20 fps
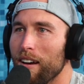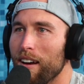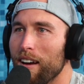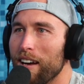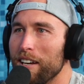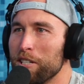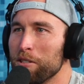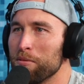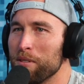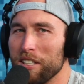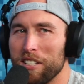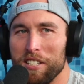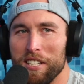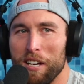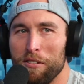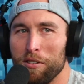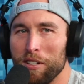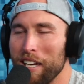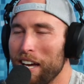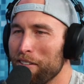And Jim's like, "Did
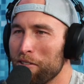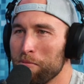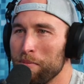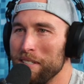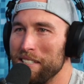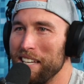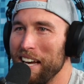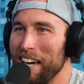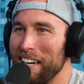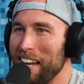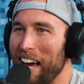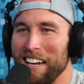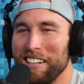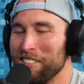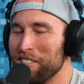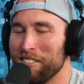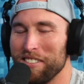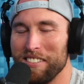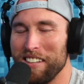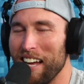that really have to be said?"
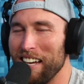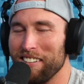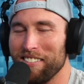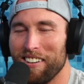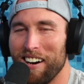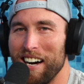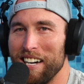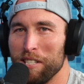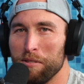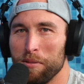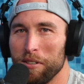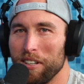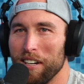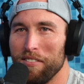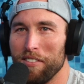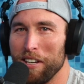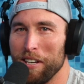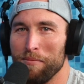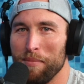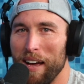That line's been
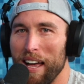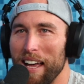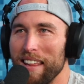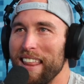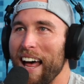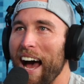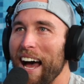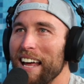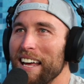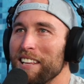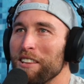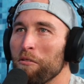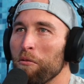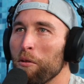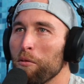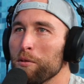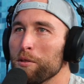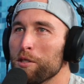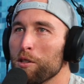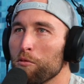living in my head. That, and then
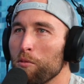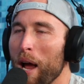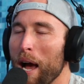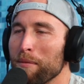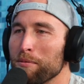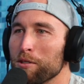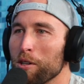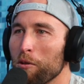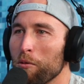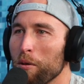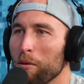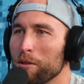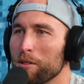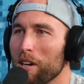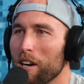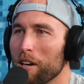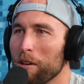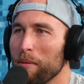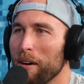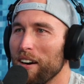what was the rap song we were
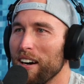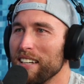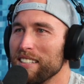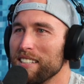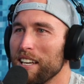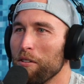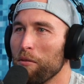talking about last night?